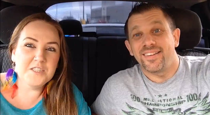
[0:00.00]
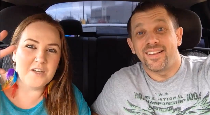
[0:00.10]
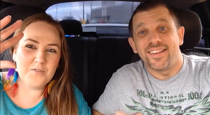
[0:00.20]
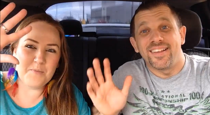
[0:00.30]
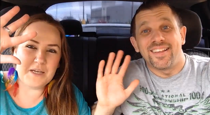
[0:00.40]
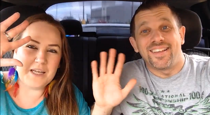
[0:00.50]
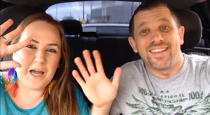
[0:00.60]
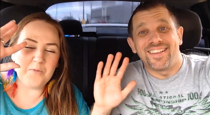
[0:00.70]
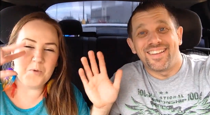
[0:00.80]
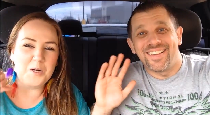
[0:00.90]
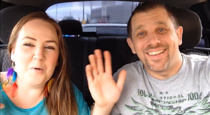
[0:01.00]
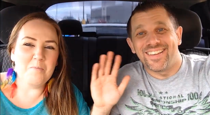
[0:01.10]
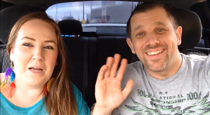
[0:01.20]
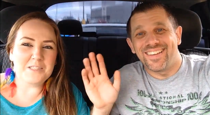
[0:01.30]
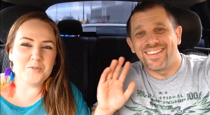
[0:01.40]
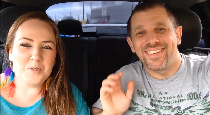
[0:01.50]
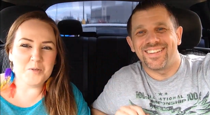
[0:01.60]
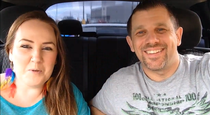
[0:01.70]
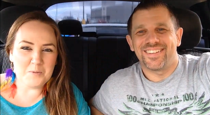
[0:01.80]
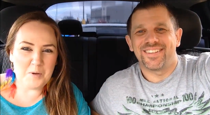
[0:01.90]
Speaker 1: Good day, everybody, and welcome back to
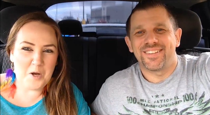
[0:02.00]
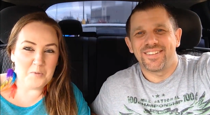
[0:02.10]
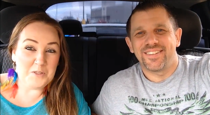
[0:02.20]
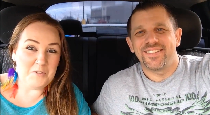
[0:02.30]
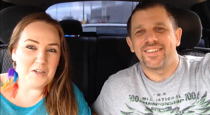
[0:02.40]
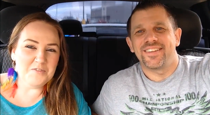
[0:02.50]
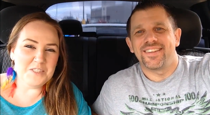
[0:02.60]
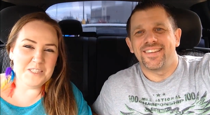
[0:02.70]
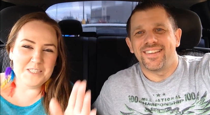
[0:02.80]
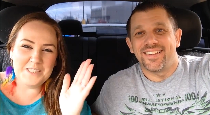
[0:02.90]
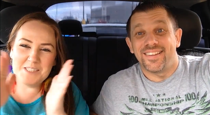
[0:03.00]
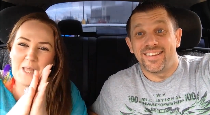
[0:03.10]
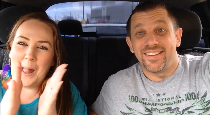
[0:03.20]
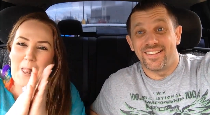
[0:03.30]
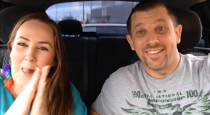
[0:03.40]
another mukbang with the Ralphies.